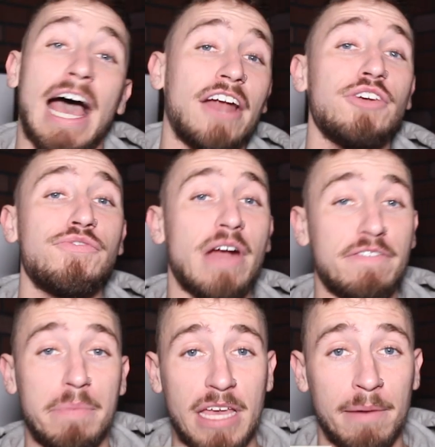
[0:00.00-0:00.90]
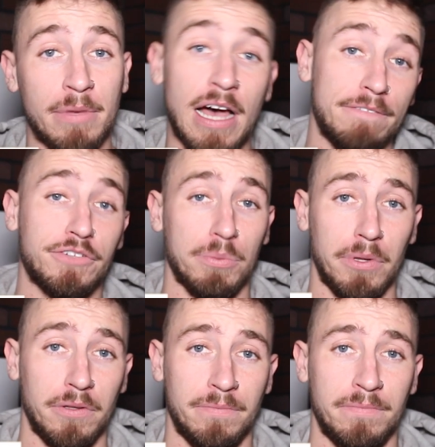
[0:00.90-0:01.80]
Now, how do you forever become
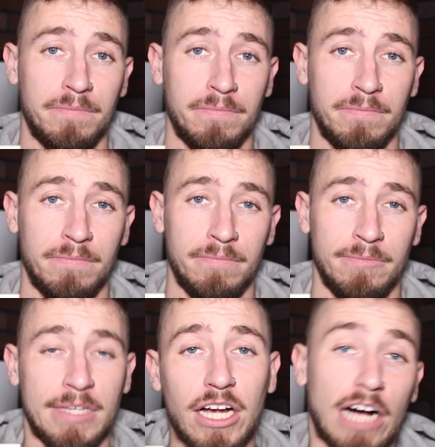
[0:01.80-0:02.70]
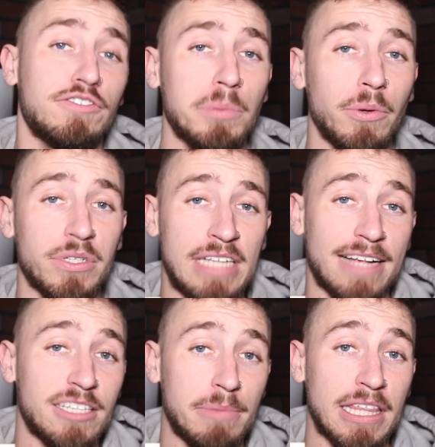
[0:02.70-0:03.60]
comfortable? Now, comfortable was
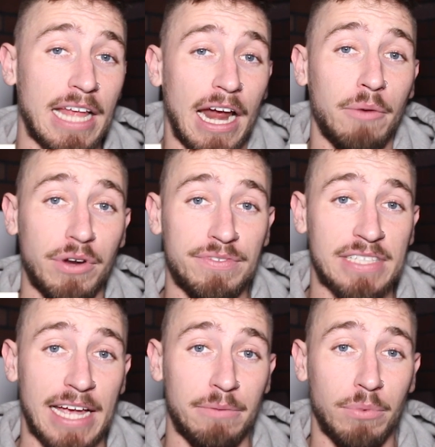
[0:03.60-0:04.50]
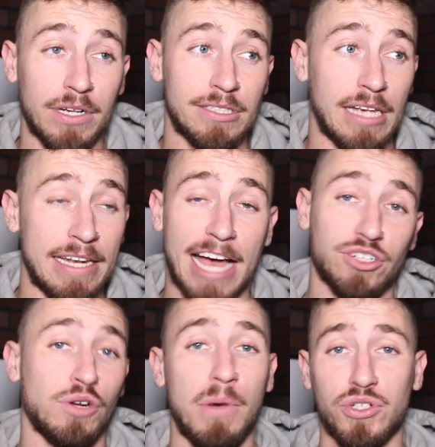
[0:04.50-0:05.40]
not something that I would have said was a
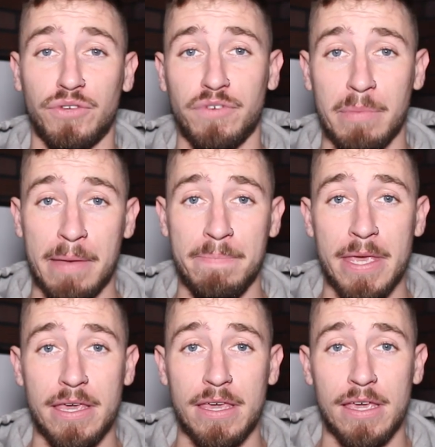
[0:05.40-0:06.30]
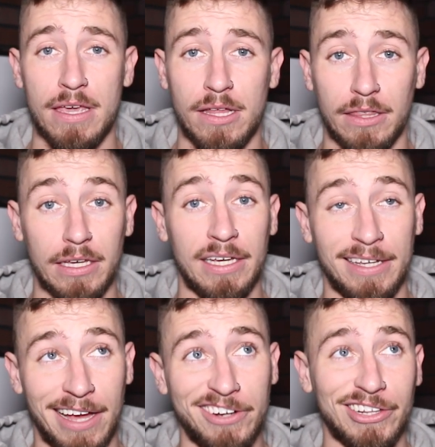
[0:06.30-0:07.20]
natural emotion for me.
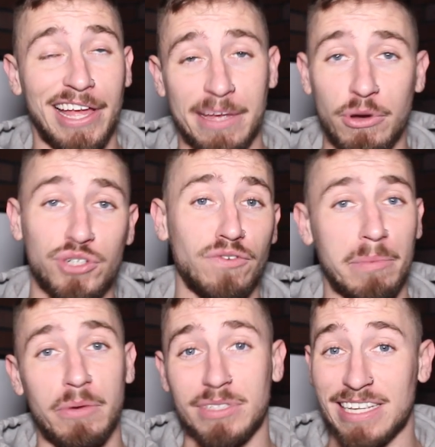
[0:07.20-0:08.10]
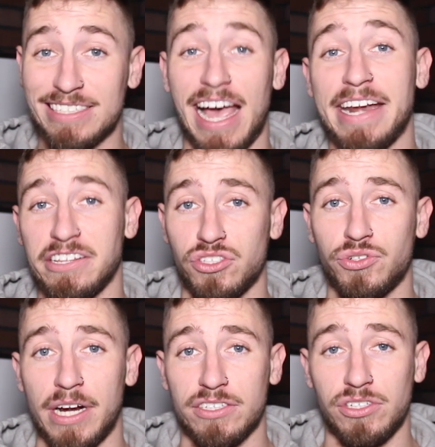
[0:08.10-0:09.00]
The underlying emotion for me was anxiety and
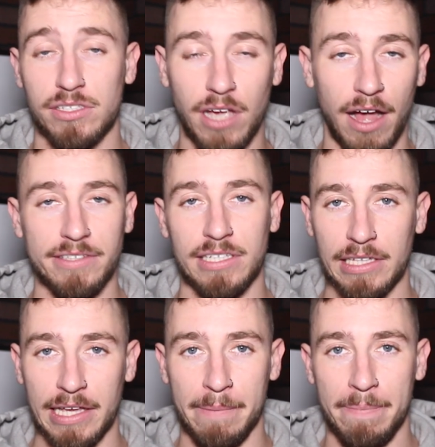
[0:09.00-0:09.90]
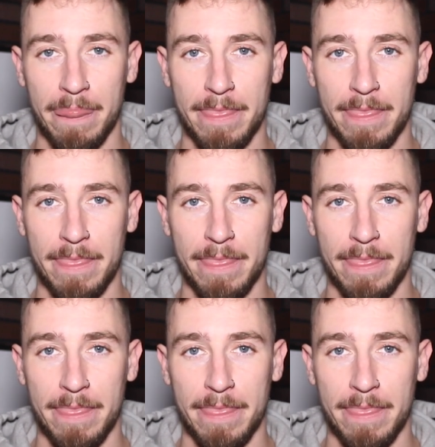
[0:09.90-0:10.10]
stress, just constantly.